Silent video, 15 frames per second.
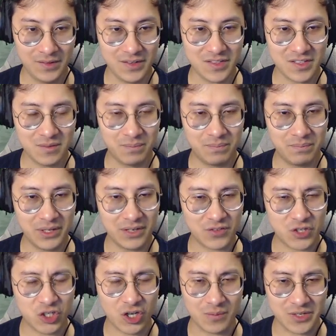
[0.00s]
He has a bit of a
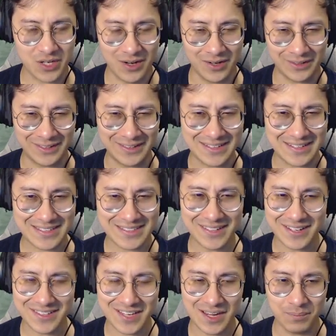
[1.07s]
sharp tongue and a
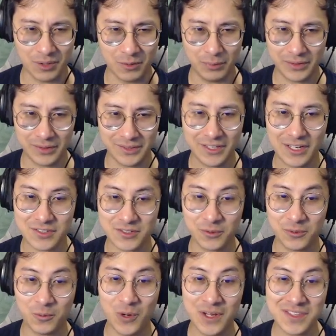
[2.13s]
slight temper, but he has
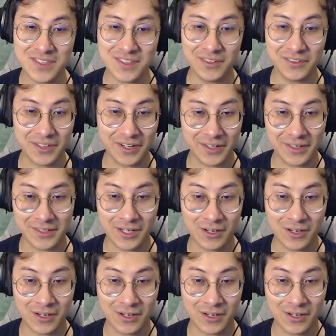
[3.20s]
one skill that I can